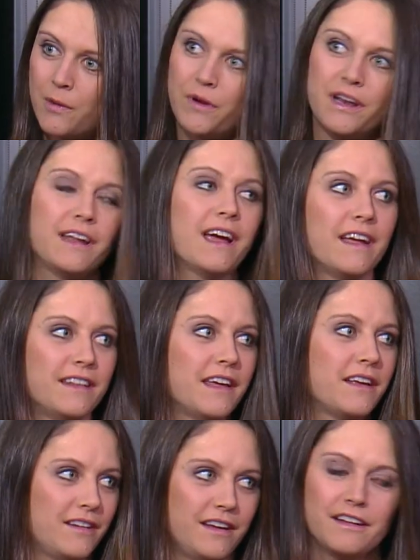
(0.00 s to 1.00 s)
But again,
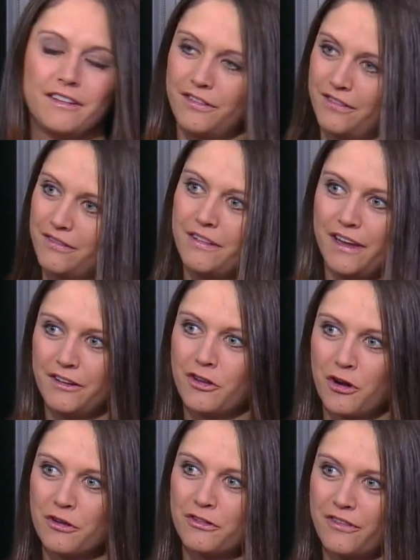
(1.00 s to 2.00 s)
they, it's it's
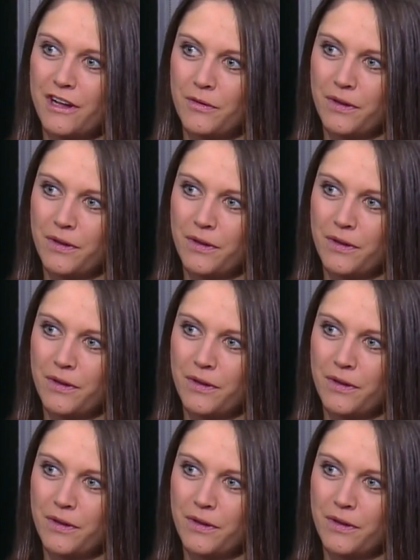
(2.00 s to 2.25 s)
hard to find